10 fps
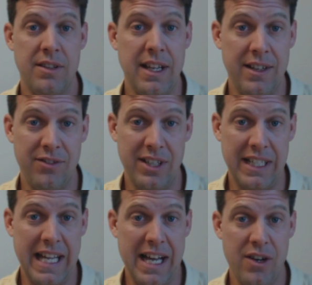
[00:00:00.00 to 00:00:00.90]
That doesn't even
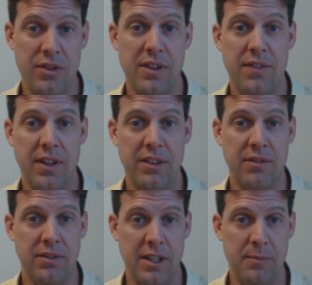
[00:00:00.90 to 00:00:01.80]
count the fix
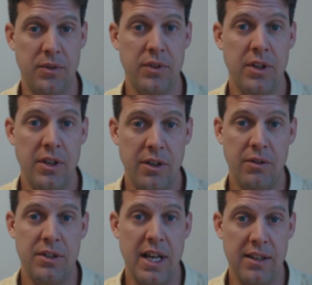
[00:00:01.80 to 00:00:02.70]
and flips,
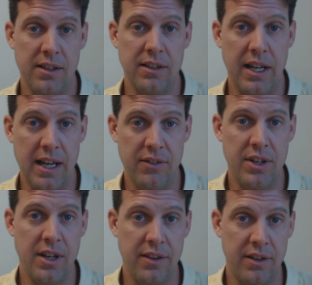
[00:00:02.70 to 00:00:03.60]
where technically I have
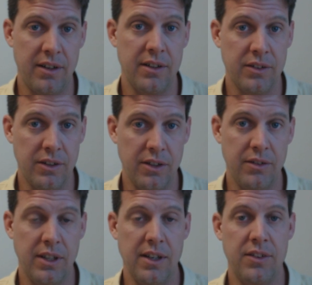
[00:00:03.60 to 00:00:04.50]
another
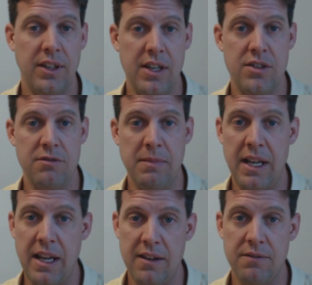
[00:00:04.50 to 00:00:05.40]
loan against each of my
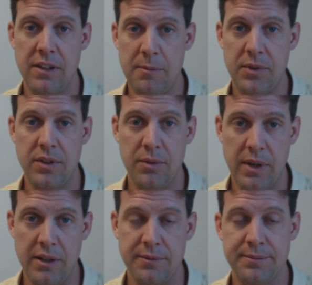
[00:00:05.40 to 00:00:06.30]
8 flips as
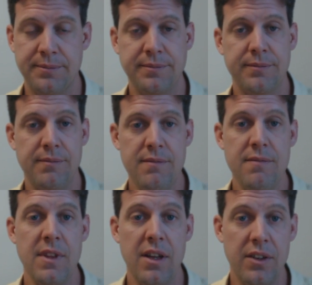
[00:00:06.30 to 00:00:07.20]
well.
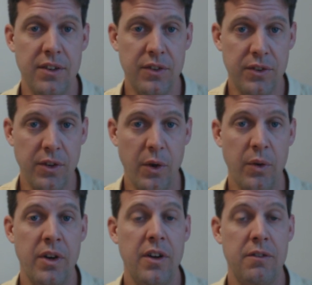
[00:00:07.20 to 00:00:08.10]
So
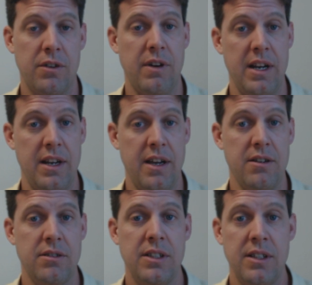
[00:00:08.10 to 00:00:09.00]
for right
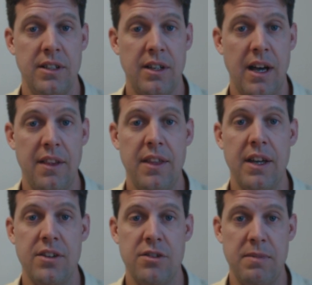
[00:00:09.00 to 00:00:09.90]
now, I think
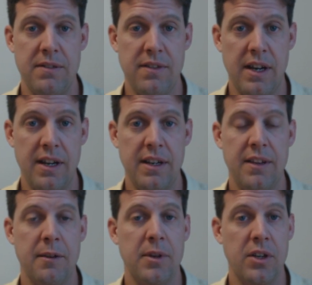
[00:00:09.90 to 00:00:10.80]
I should be fine. I
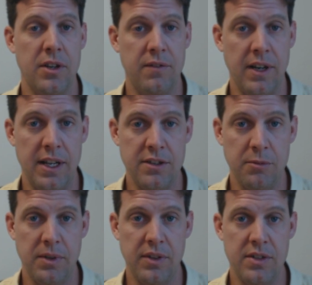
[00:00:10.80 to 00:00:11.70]
think I'm in a good financial
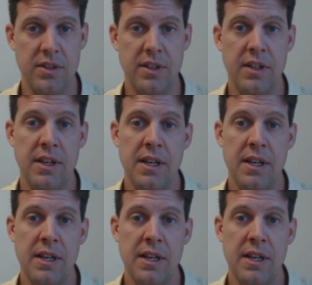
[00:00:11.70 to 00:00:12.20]
position